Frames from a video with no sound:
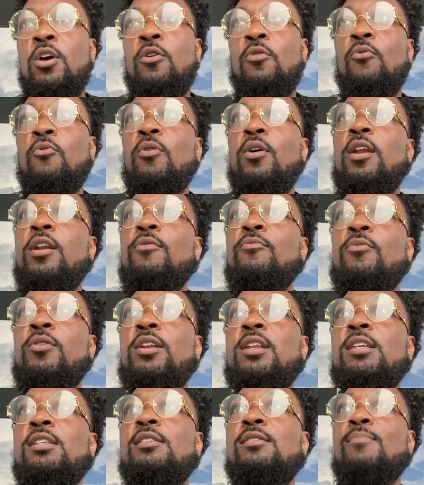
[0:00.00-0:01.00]

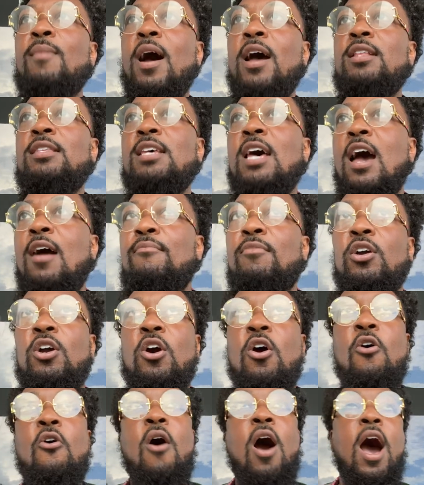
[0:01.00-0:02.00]
when it's my time to
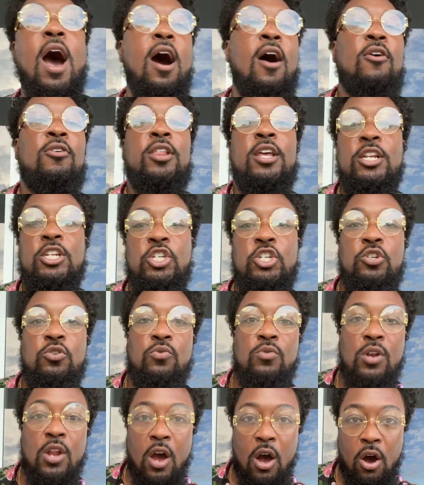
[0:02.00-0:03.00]
go, I'll let you
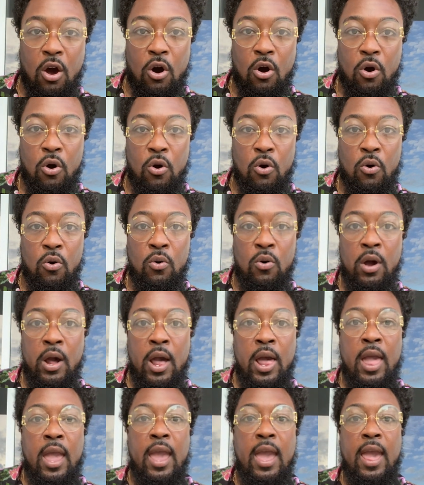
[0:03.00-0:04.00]
know,
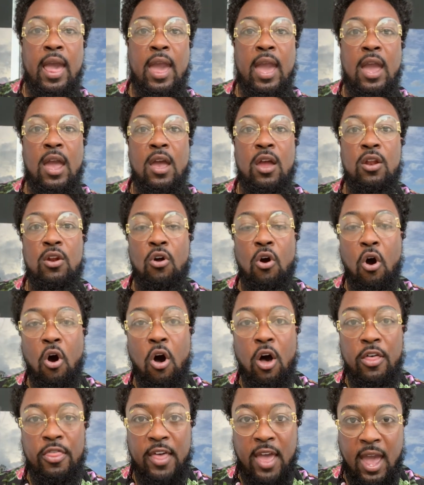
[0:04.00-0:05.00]
and
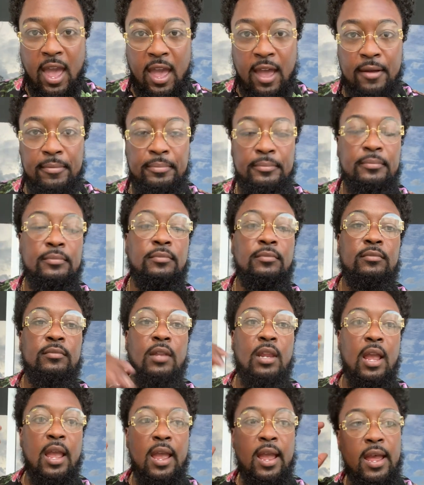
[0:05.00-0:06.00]
all that.
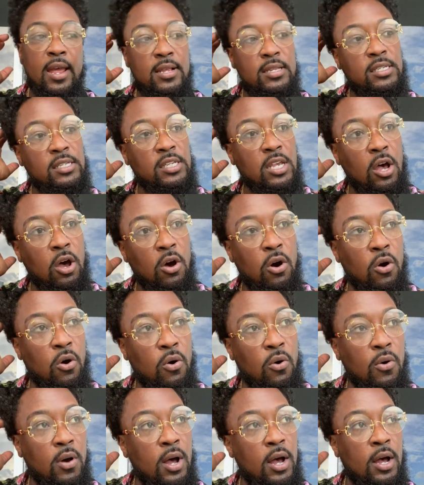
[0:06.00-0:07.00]
And
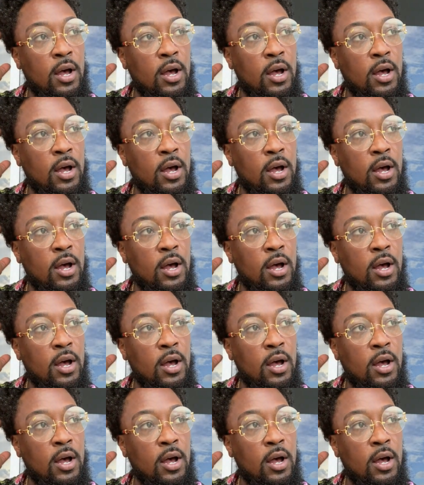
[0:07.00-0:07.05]
so,